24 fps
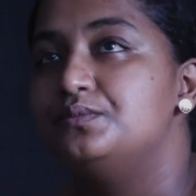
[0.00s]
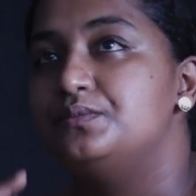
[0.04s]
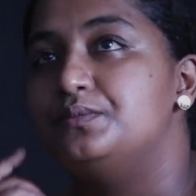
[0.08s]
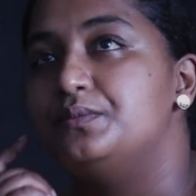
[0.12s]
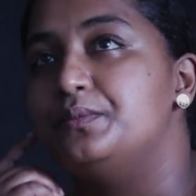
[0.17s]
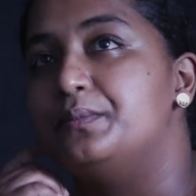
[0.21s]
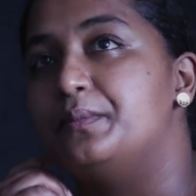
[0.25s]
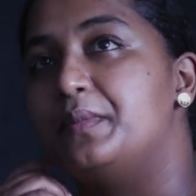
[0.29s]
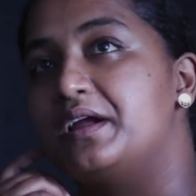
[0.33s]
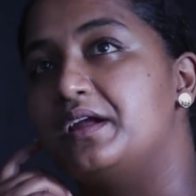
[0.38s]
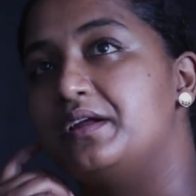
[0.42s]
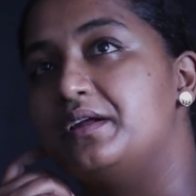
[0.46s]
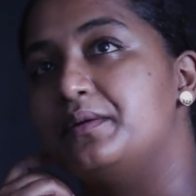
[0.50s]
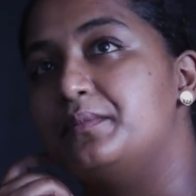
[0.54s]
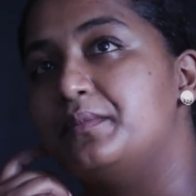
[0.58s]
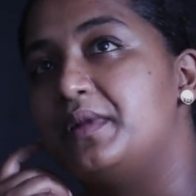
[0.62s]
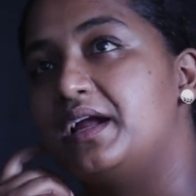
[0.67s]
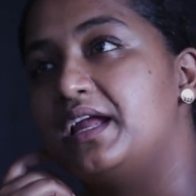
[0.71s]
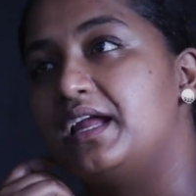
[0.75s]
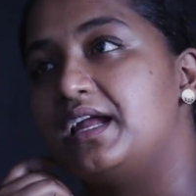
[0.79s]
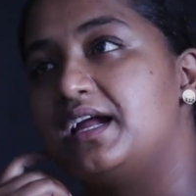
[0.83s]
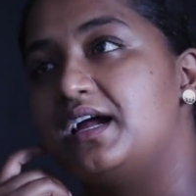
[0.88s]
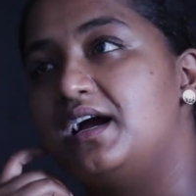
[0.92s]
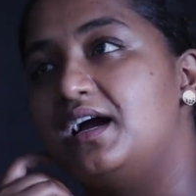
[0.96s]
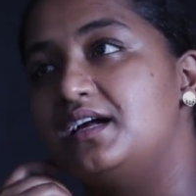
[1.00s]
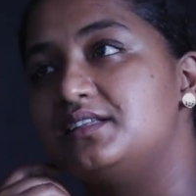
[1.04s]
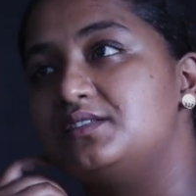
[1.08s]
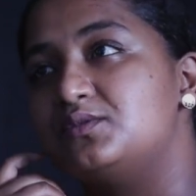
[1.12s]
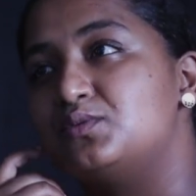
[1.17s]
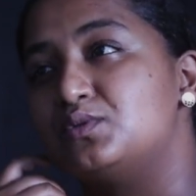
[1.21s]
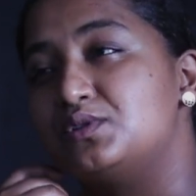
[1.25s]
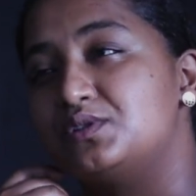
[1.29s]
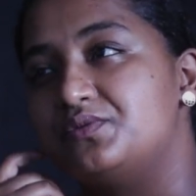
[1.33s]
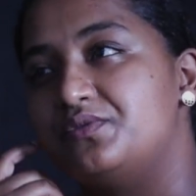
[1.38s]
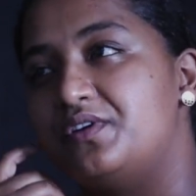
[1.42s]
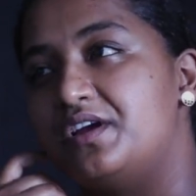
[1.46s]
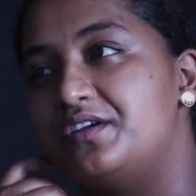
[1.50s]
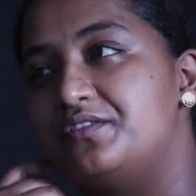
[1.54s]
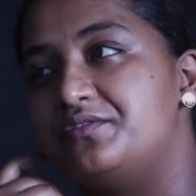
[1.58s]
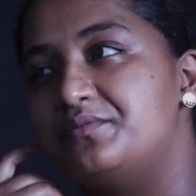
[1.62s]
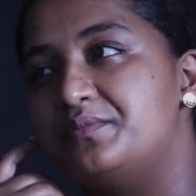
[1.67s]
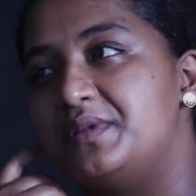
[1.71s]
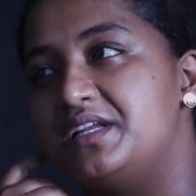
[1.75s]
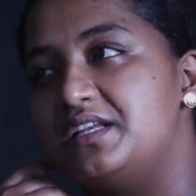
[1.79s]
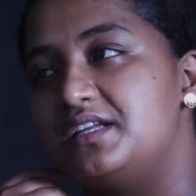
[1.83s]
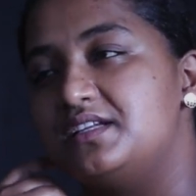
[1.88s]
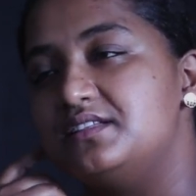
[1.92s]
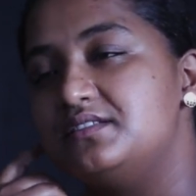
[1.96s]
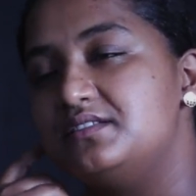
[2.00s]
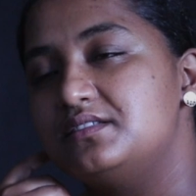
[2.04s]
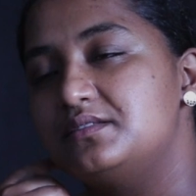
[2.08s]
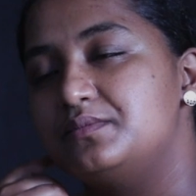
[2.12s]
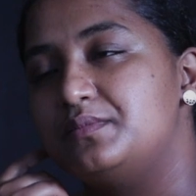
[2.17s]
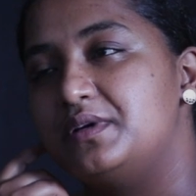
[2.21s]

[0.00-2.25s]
My cut was 5 minutes,